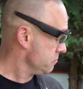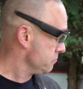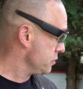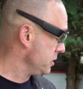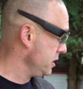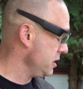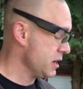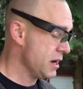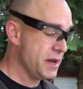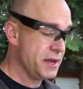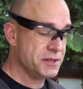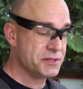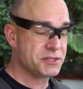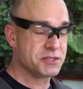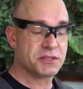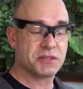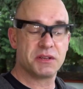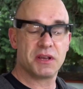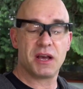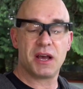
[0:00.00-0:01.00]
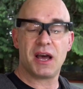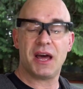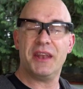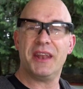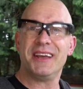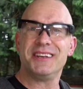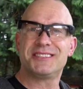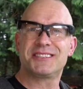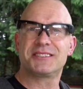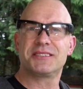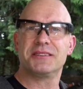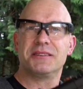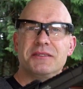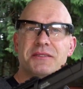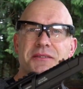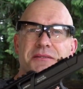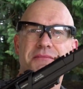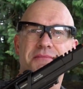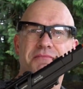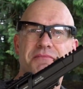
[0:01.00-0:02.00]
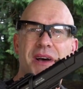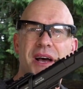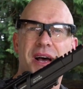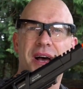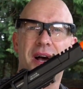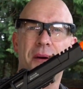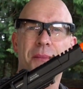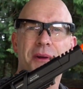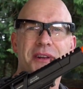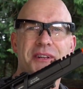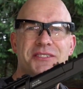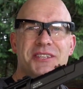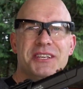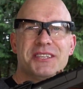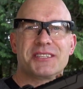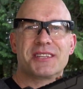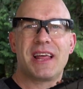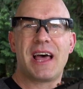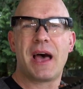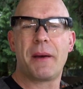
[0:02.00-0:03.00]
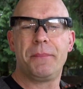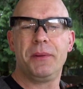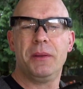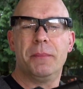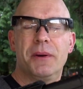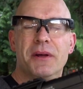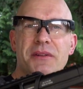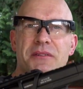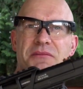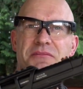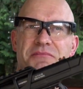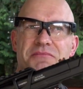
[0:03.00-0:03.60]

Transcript: pretty nice. A nice, I'm not going to say slappy, but